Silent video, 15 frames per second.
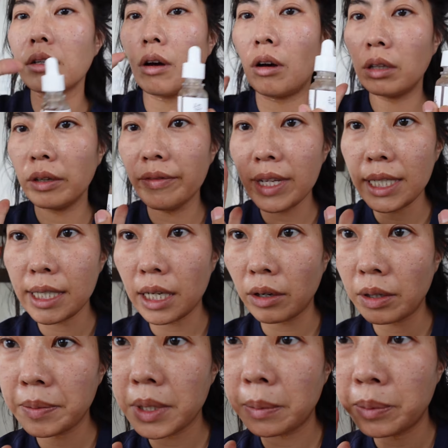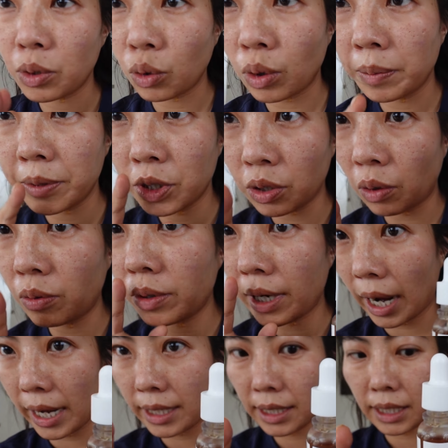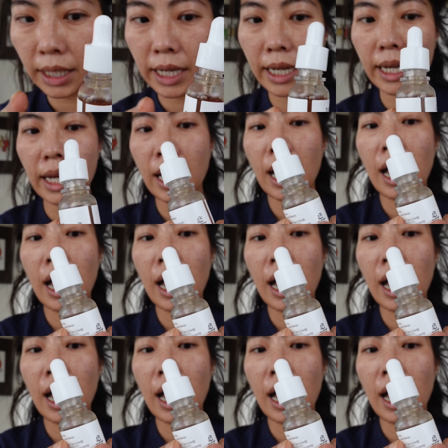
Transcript: all of these serums absorb so nicely,